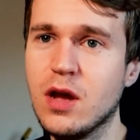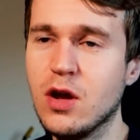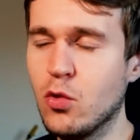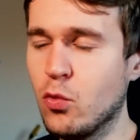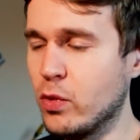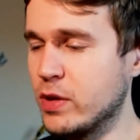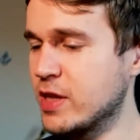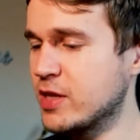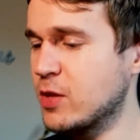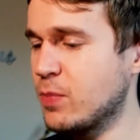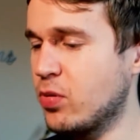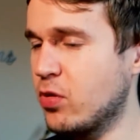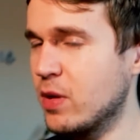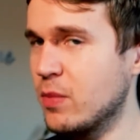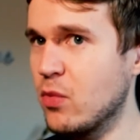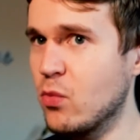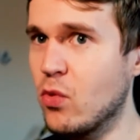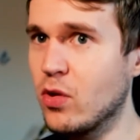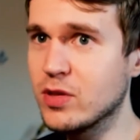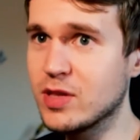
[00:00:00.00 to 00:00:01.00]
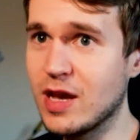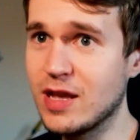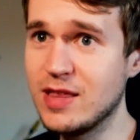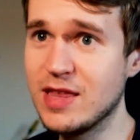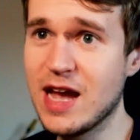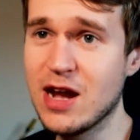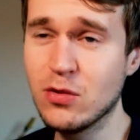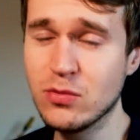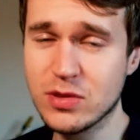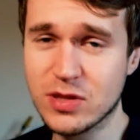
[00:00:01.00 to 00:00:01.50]
When this appointment was
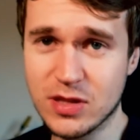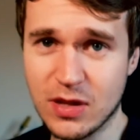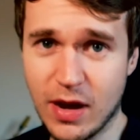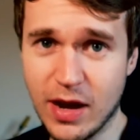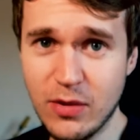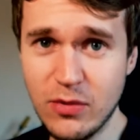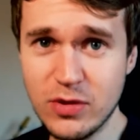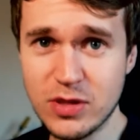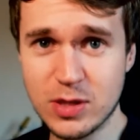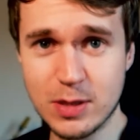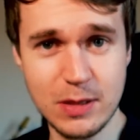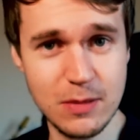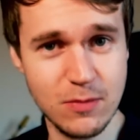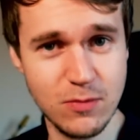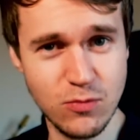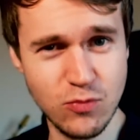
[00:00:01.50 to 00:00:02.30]
announced, I was